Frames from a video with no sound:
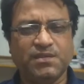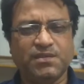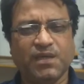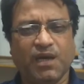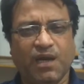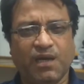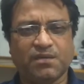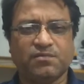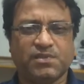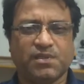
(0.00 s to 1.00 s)
This is a
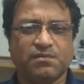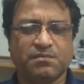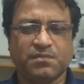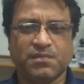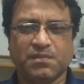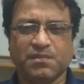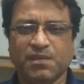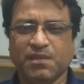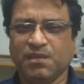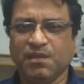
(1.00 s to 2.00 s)
hard question,
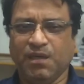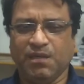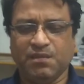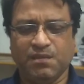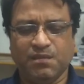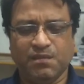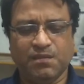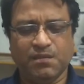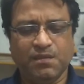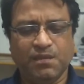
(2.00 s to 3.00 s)
and
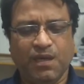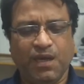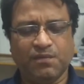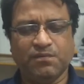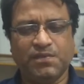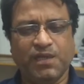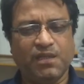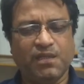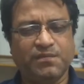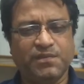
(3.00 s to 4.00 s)
I could
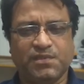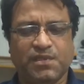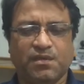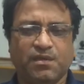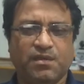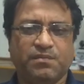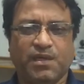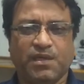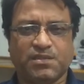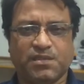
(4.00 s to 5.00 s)
tell them instantly
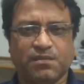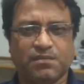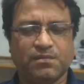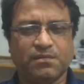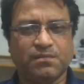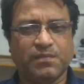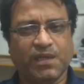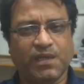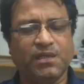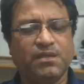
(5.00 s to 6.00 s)
my answer,
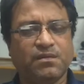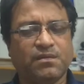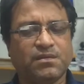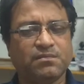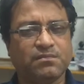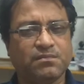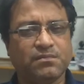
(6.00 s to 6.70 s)
but I did not.